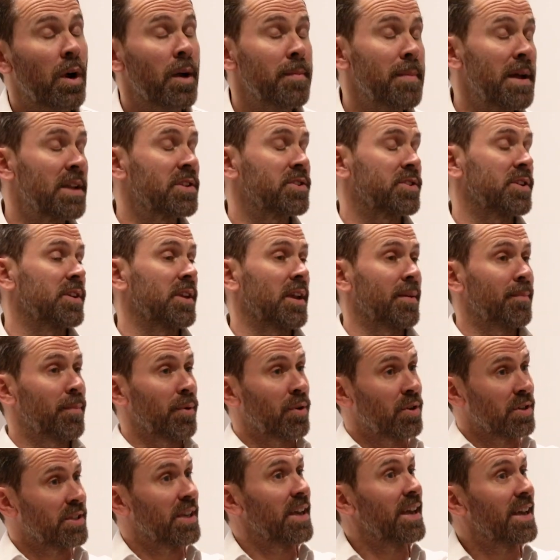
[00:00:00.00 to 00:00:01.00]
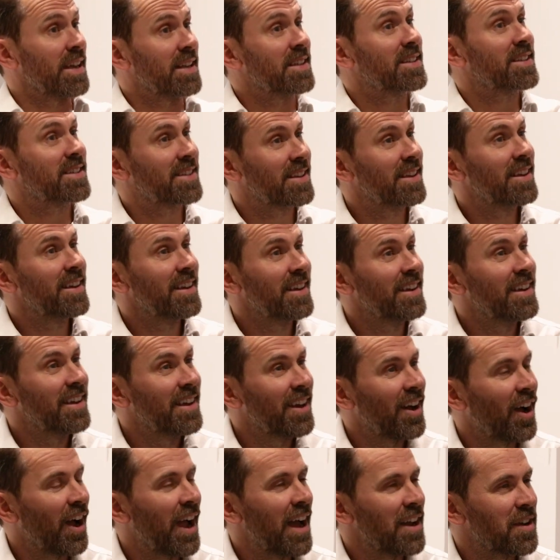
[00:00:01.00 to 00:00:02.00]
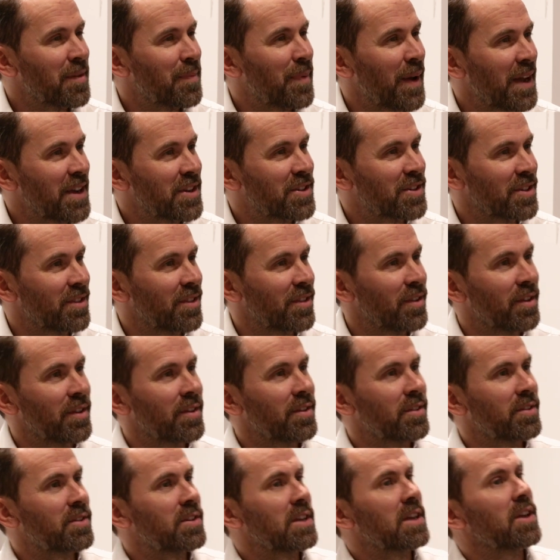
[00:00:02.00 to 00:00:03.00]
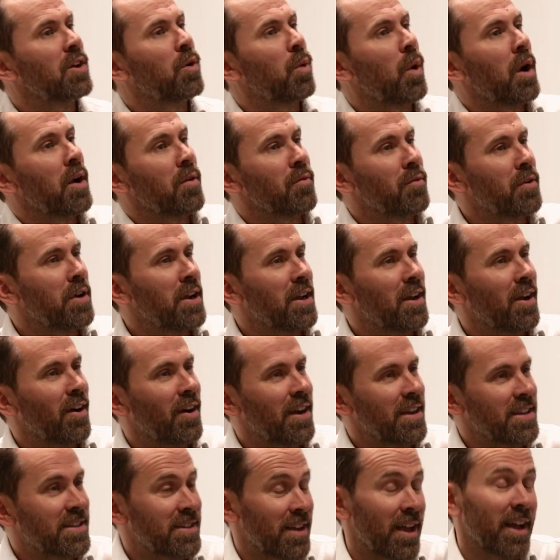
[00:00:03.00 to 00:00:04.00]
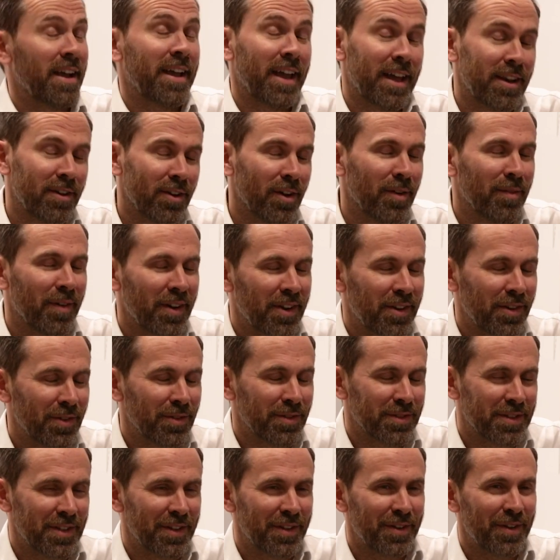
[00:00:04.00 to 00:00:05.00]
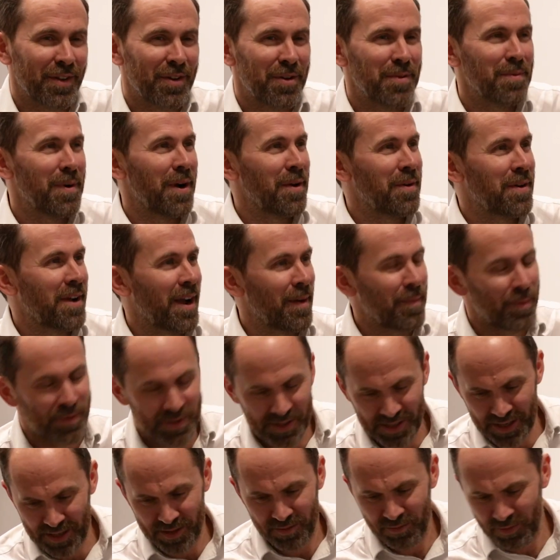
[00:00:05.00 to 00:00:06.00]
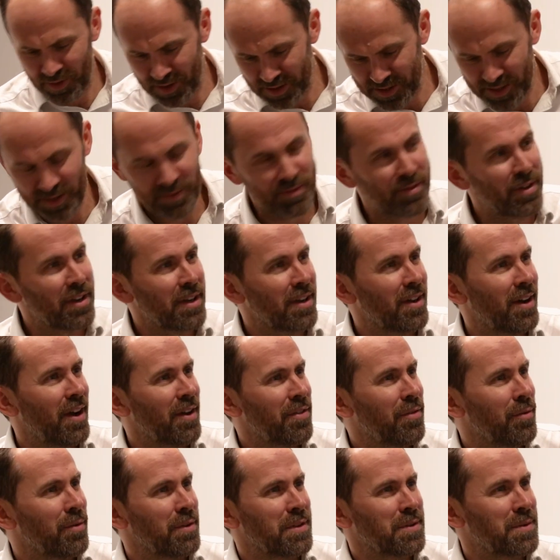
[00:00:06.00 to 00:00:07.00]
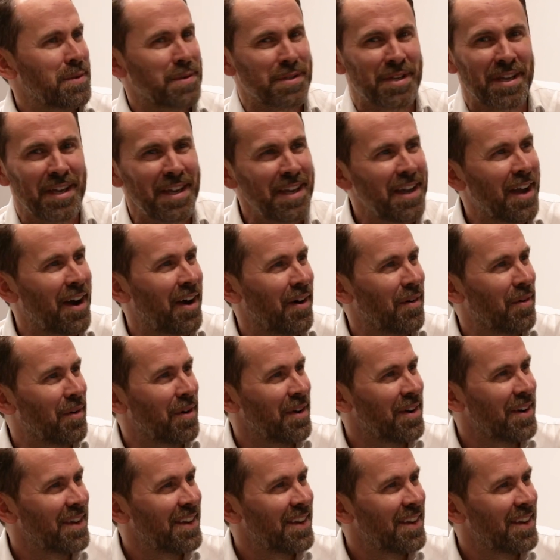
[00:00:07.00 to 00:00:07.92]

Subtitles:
why I mentioned it, because it is, I had a patient that didn't quite realise, again, not one of yours, Luke, who woke up and said, "Oh, I didn't realise. I thought this was keyhole."